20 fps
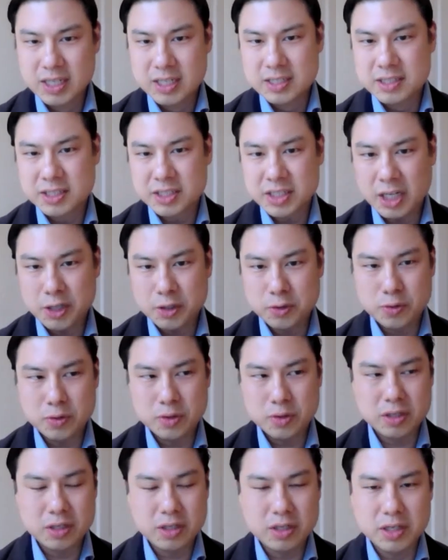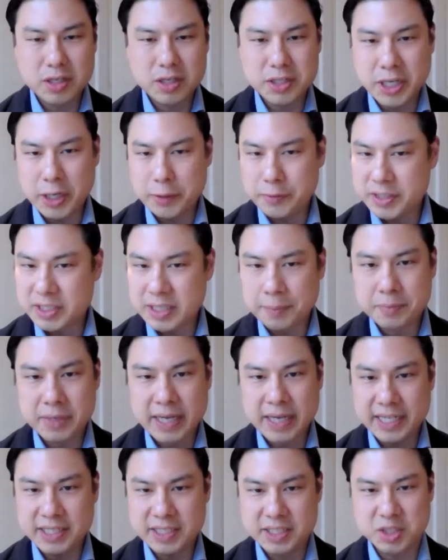So, in some
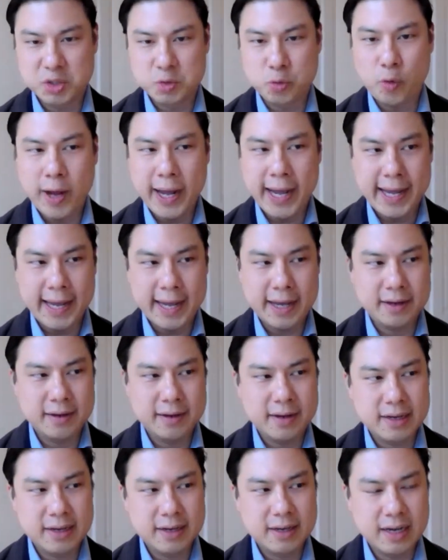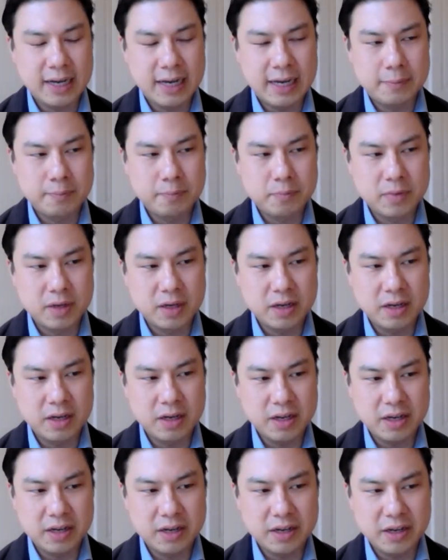cases where
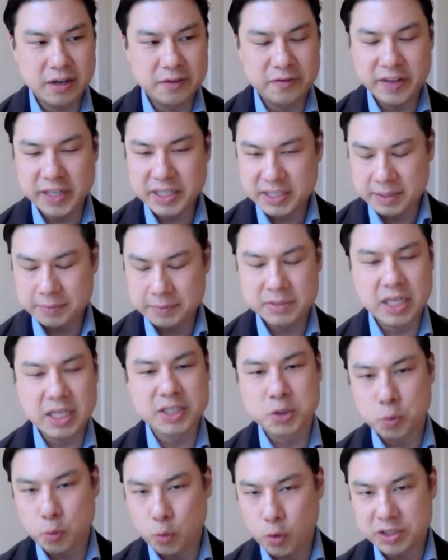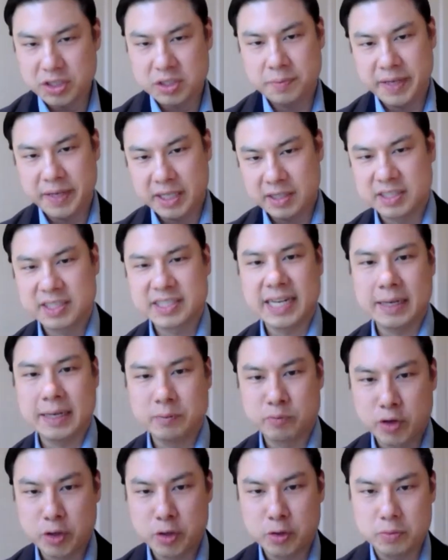a victim doesn't want to be in the
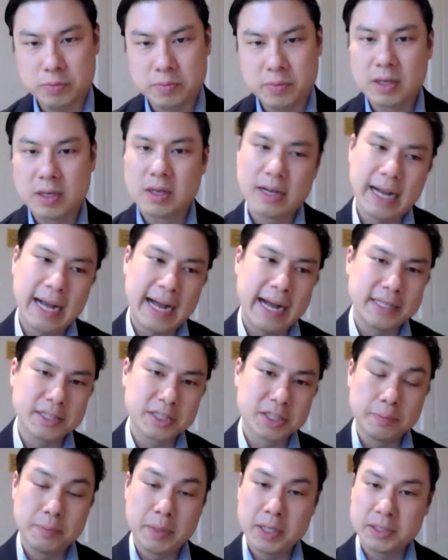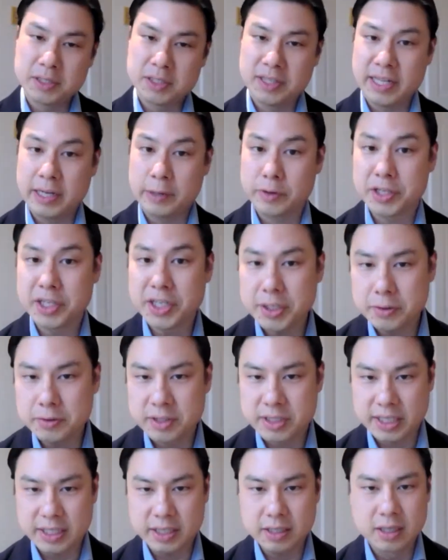same room as the person they're
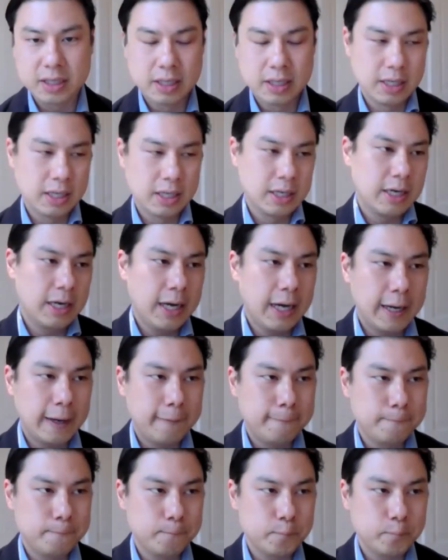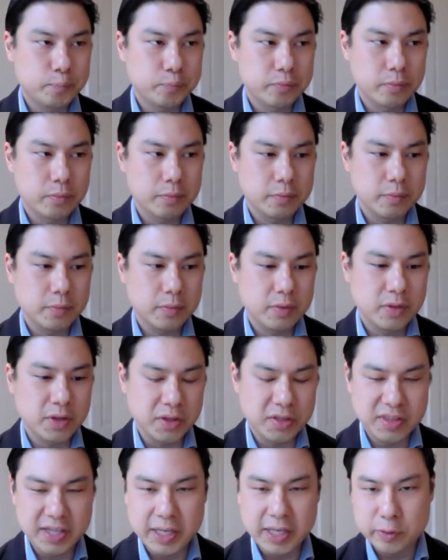accusing, the
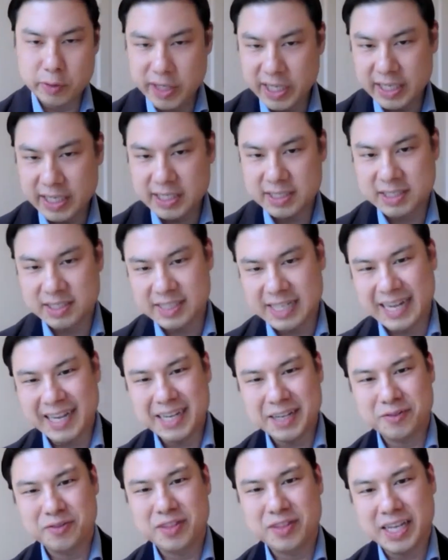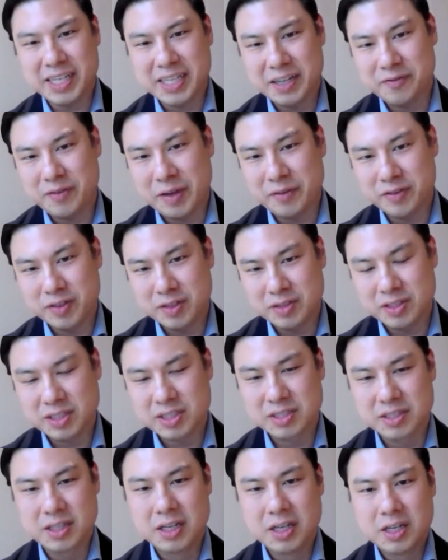theory is that if they give
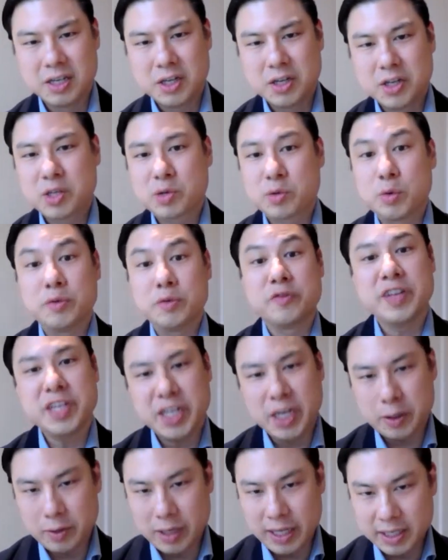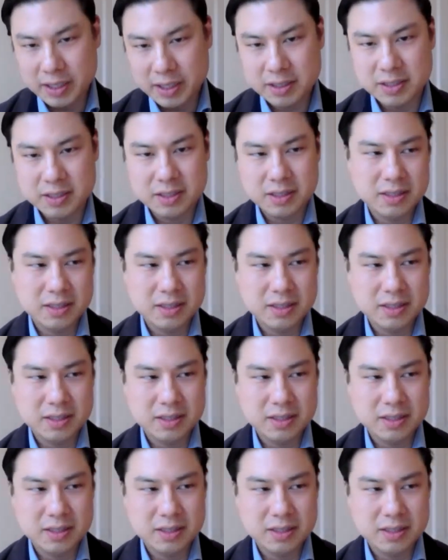evidence through a video link,